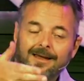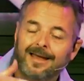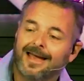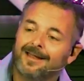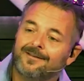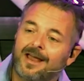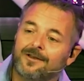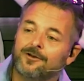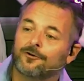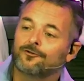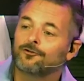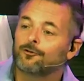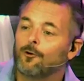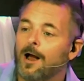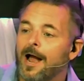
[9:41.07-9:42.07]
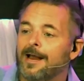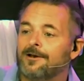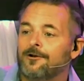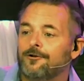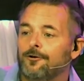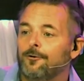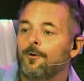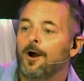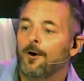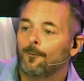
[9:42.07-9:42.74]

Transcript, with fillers: and yet you're trying to do